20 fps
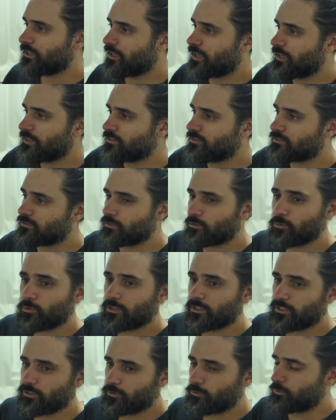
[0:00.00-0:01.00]
And just to
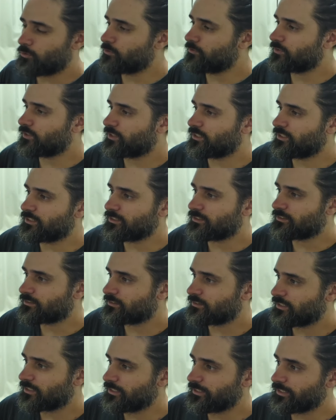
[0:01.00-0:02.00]
quickly go over, it's
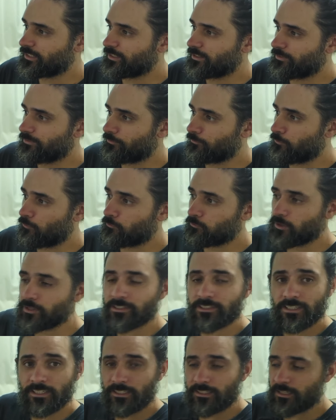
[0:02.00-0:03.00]
the for front
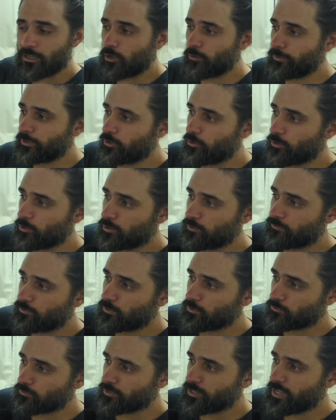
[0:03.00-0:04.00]
end, I'll be going over
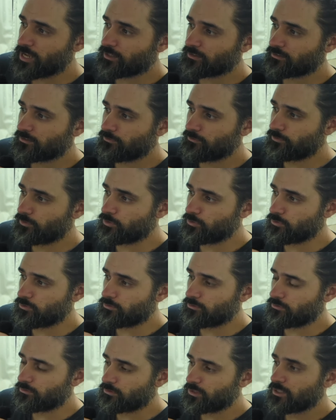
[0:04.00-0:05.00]
React, Vue,
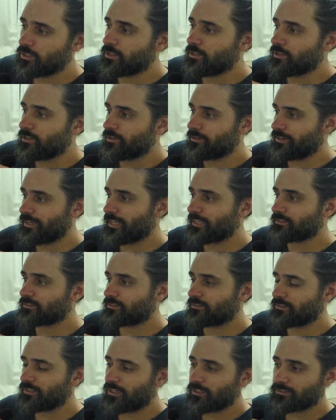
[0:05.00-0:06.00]
Next,
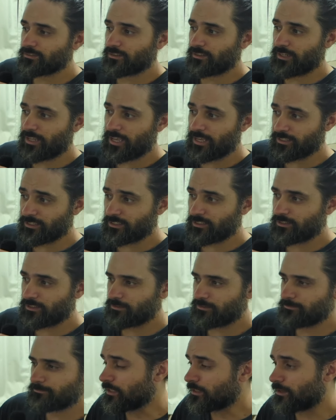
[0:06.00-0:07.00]
Nuxt, and Angular.
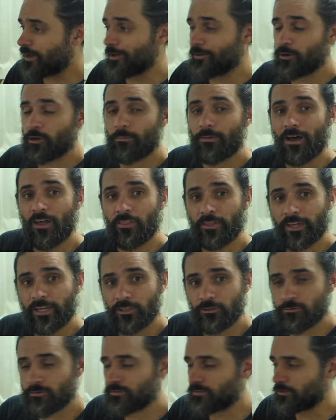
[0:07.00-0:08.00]
I don't know about other
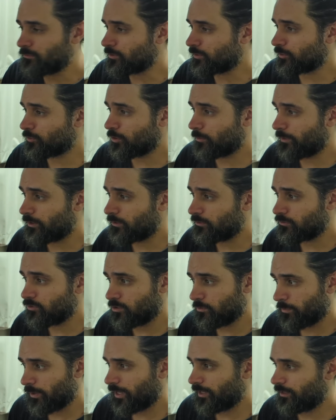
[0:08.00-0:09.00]
countries, I'm just talking about
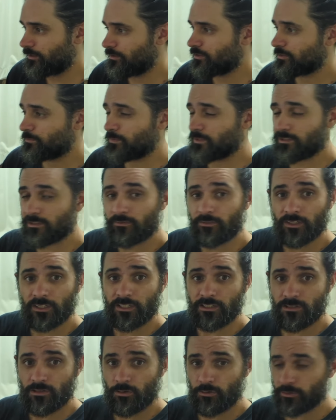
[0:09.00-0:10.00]
Japan, specifically
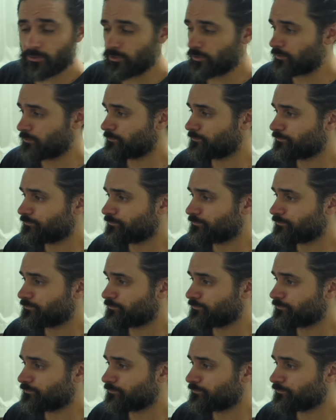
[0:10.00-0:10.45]
Tokyo.